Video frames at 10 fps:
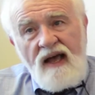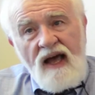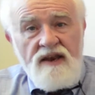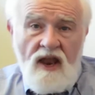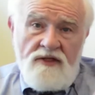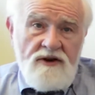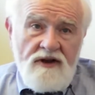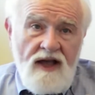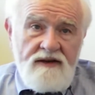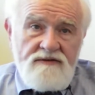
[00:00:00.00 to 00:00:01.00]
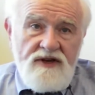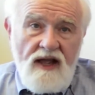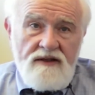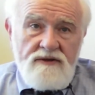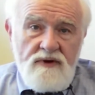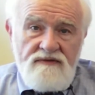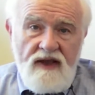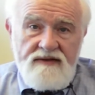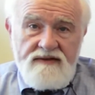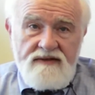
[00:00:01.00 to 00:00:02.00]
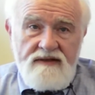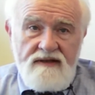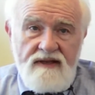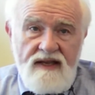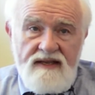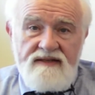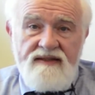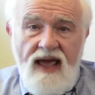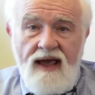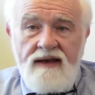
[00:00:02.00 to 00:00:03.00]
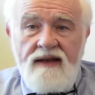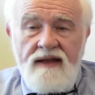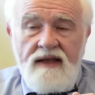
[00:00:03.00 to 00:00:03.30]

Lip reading: Another kind of challenge we face is that